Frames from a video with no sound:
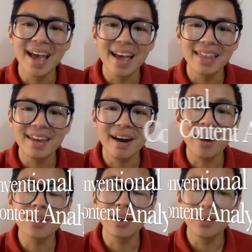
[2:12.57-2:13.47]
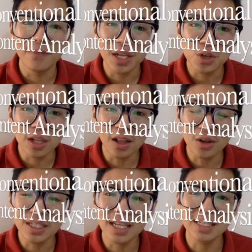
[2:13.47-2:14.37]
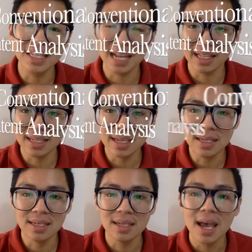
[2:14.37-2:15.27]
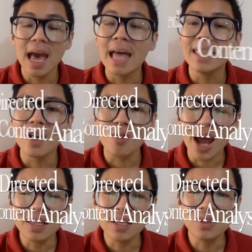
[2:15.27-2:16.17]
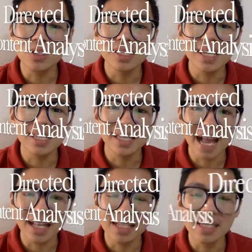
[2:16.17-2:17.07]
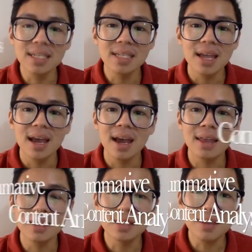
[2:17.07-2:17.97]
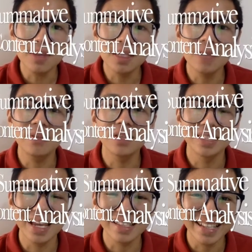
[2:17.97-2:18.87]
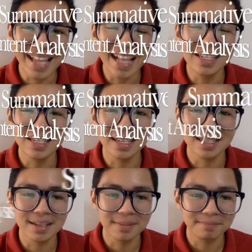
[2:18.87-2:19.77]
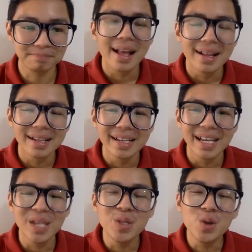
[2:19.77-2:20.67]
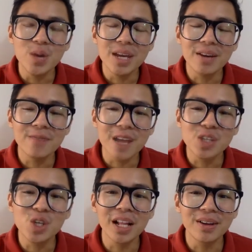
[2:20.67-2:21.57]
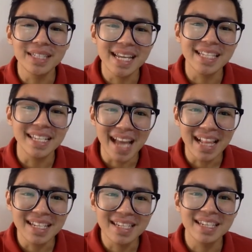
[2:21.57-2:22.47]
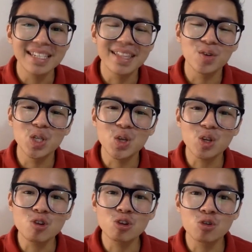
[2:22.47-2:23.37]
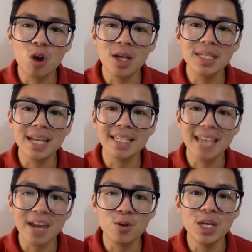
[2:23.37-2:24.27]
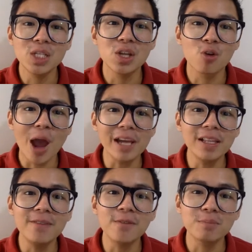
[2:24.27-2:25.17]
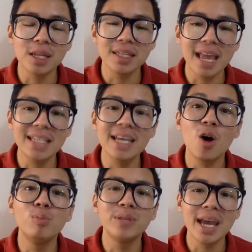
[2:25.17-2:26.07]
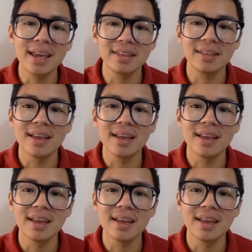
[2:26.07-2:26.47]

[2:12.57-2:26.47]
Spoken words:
They are the conventional content analysis, directed content analysis, and the summative content analysis. In doing conventional content analysis, the researcher draws categories directly from the data obtained.